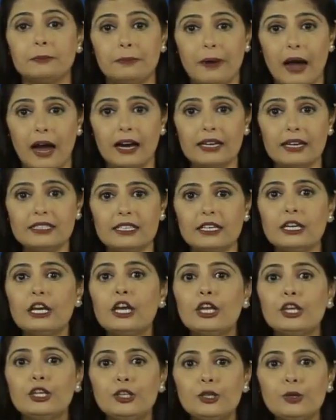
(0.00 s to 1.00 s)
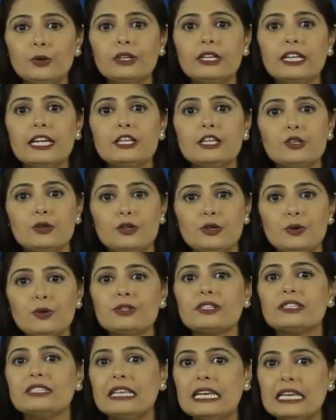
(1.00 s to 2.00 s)
But you need to
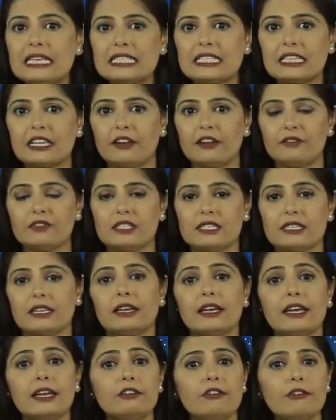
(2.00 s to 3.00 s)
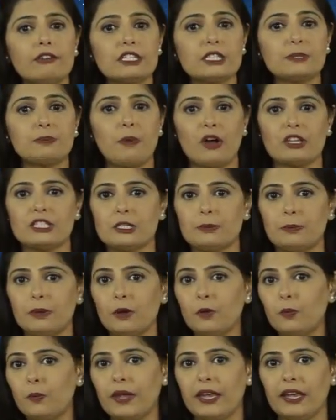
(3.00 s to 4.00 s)
use these gifts in a
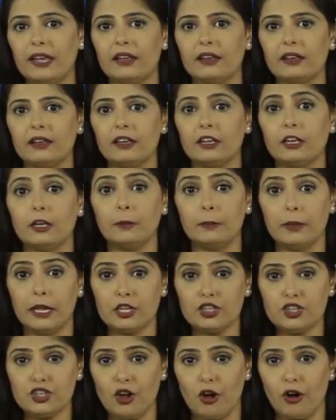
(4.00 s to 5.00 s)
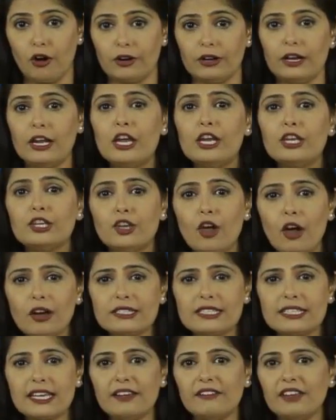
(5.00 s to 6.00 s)
responsible way. Make sure you're
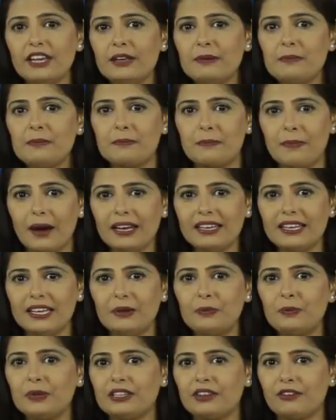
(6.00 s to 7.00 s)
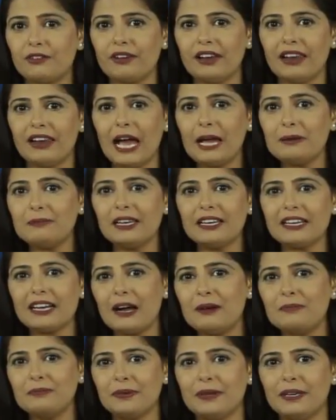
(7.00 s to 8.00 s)
saving money with a reliable
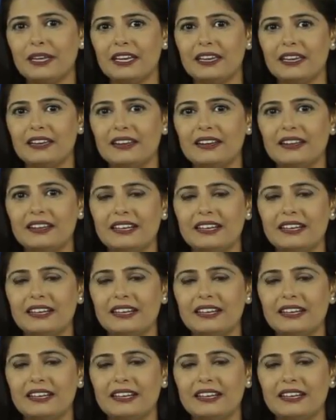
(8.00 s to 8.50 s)
company.